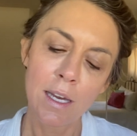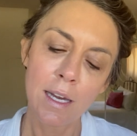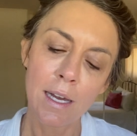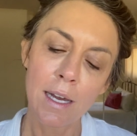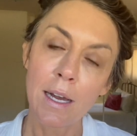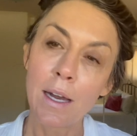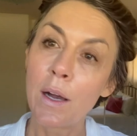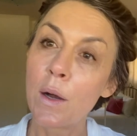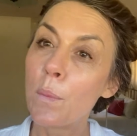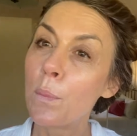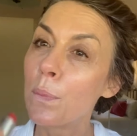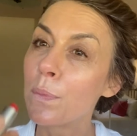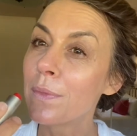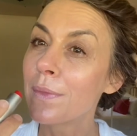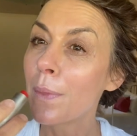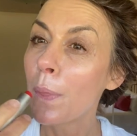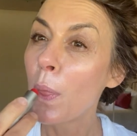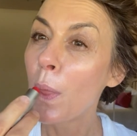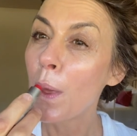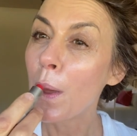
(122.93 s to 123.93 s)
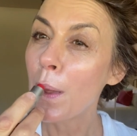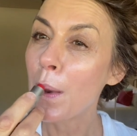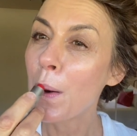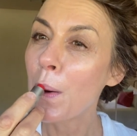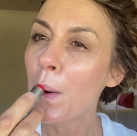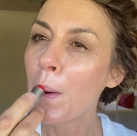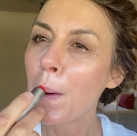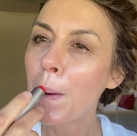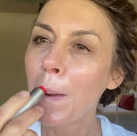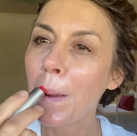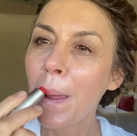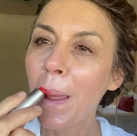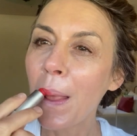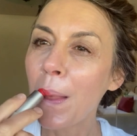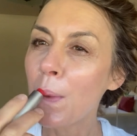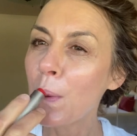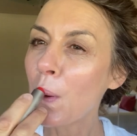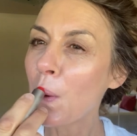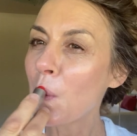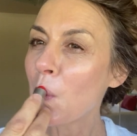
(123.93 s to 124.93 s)
Um, and
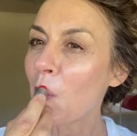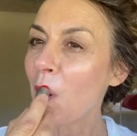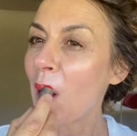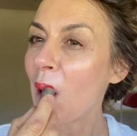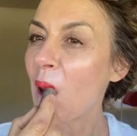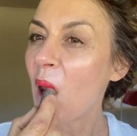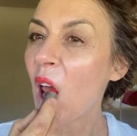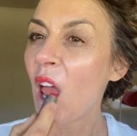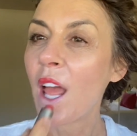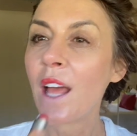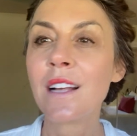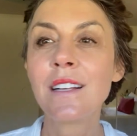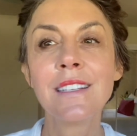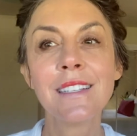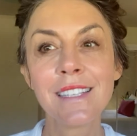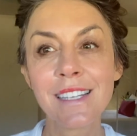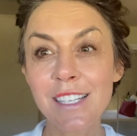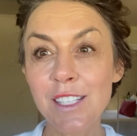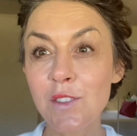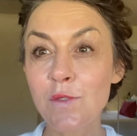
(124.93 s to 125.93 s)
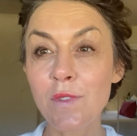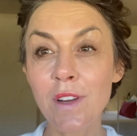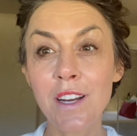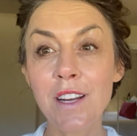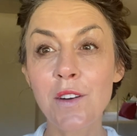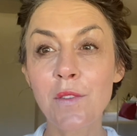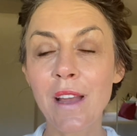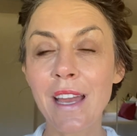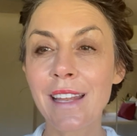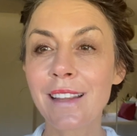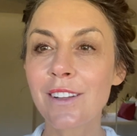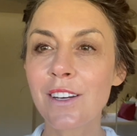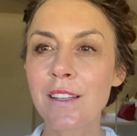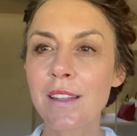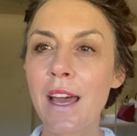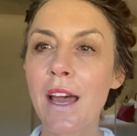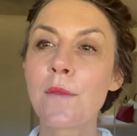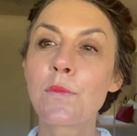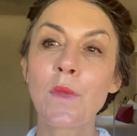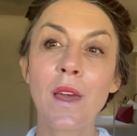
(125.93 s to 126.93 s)
it's just red. It's very red. Look at
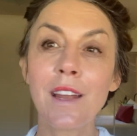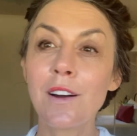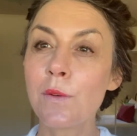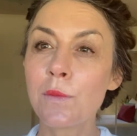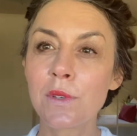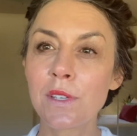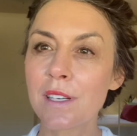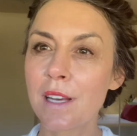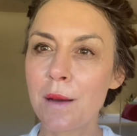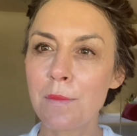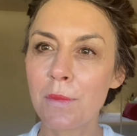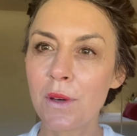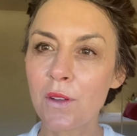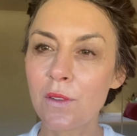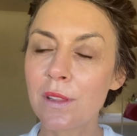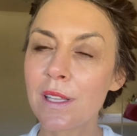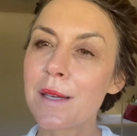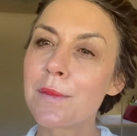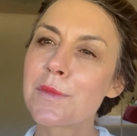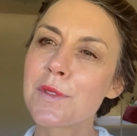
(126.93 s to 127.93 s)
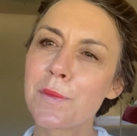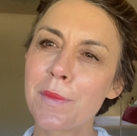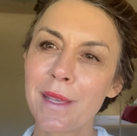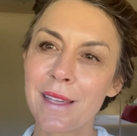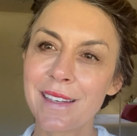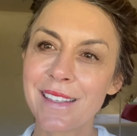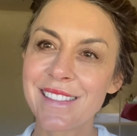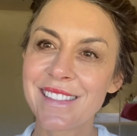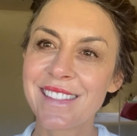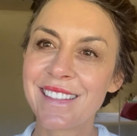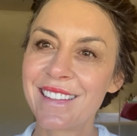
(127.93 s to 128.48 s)
that. I don't put it on both lips because